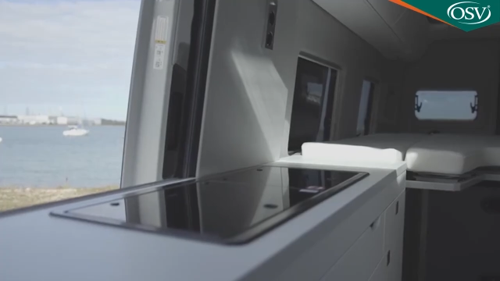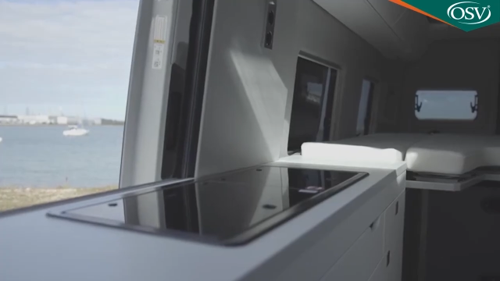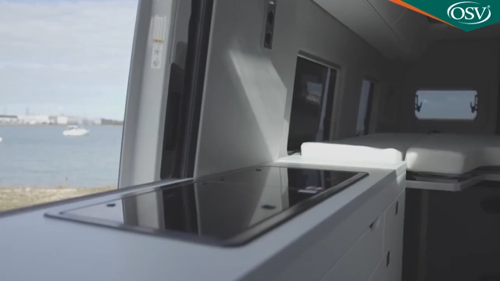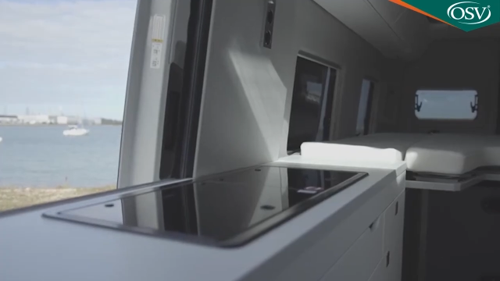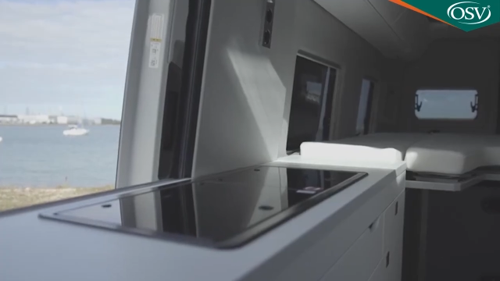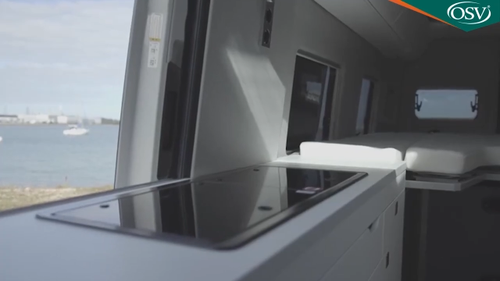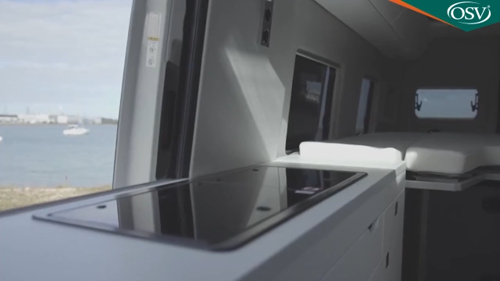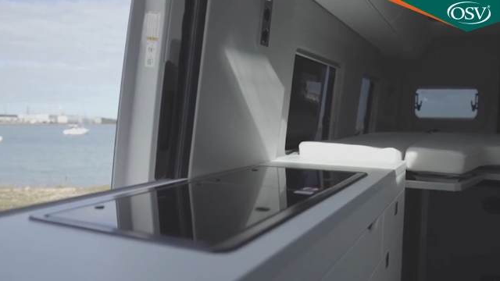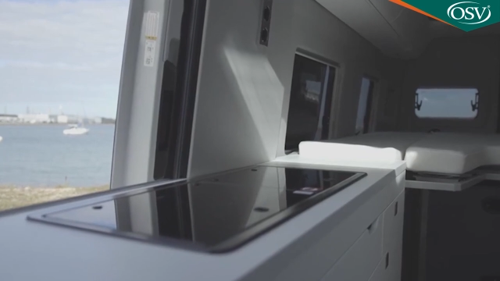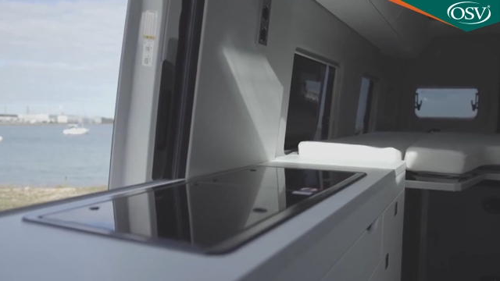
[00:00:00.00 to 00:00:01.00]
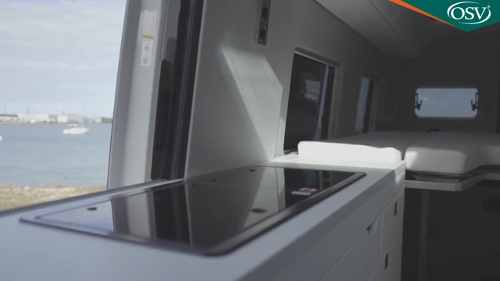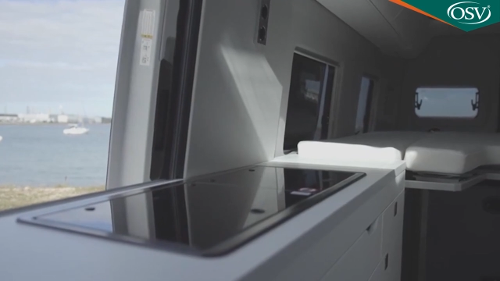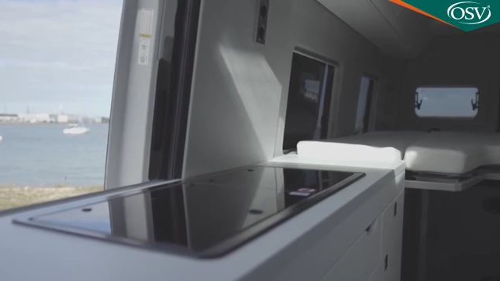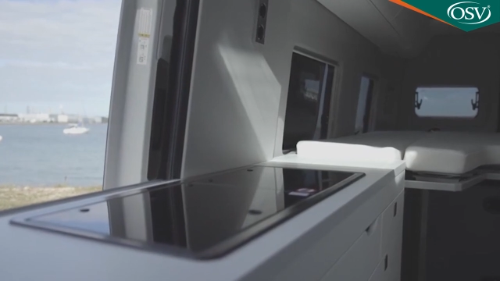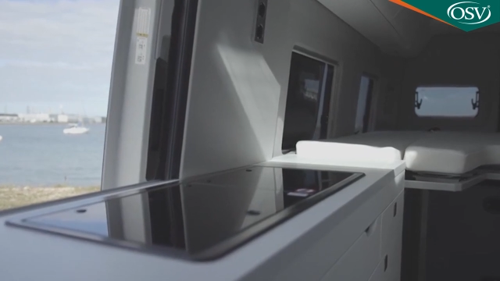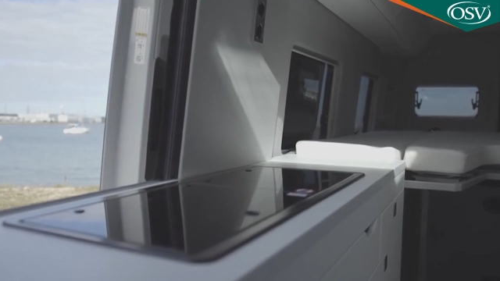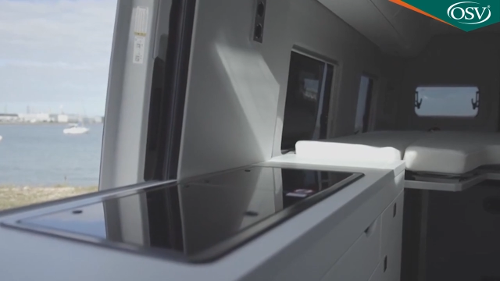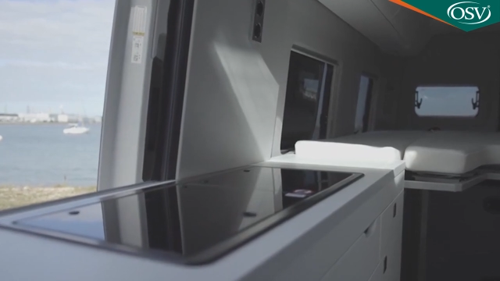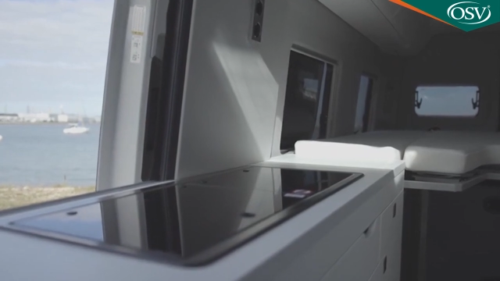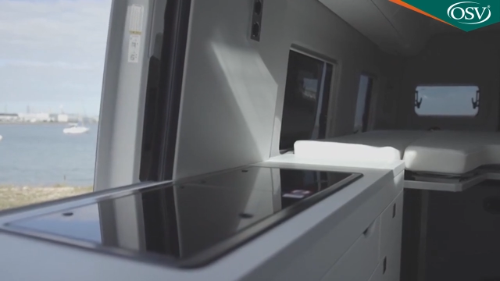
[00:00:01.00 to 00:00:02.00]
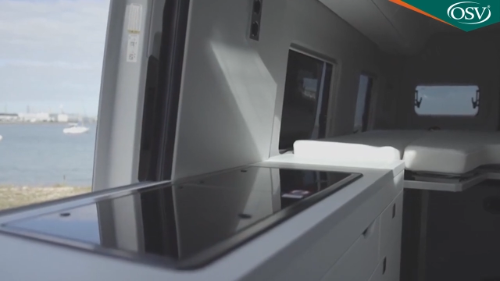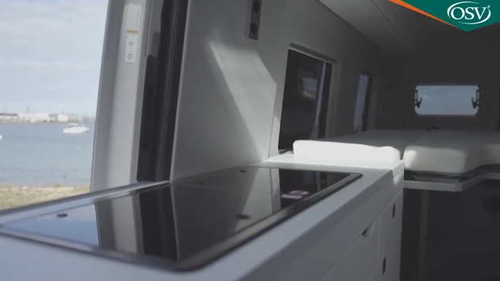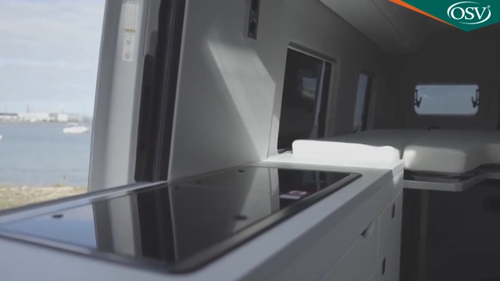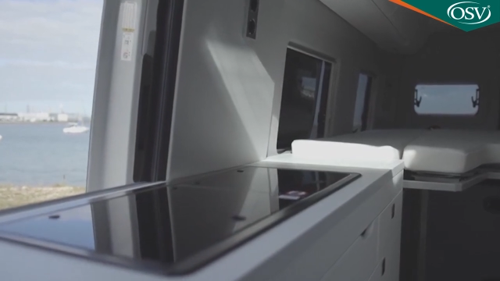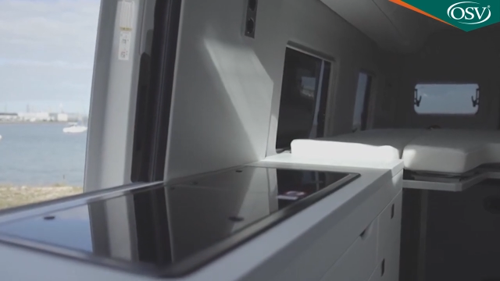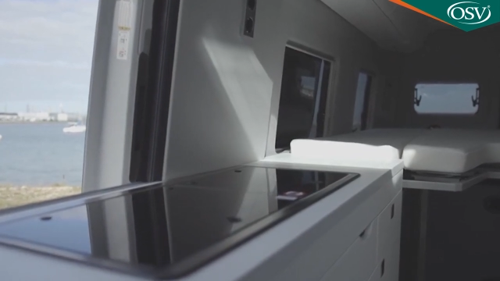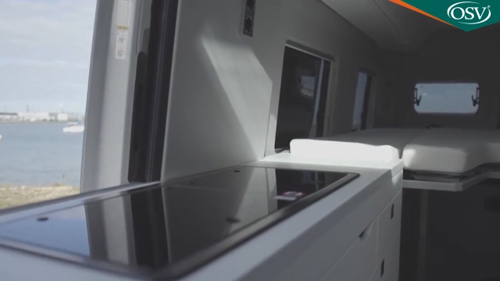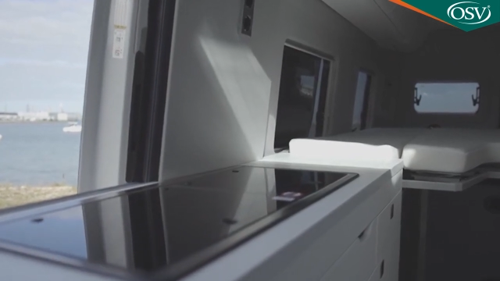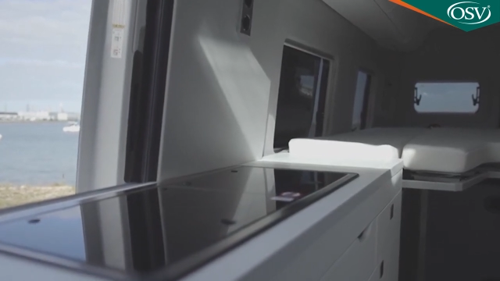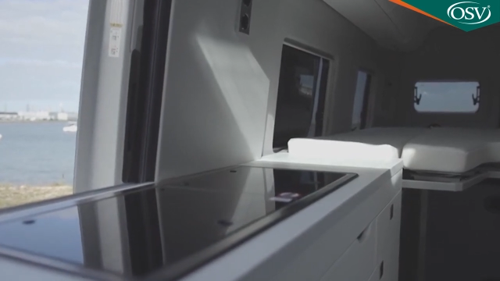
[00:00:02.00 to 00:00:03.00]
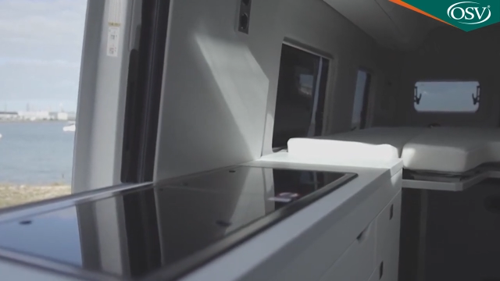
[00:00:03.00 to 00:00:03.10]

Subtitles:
Nobody's mouth can be seen.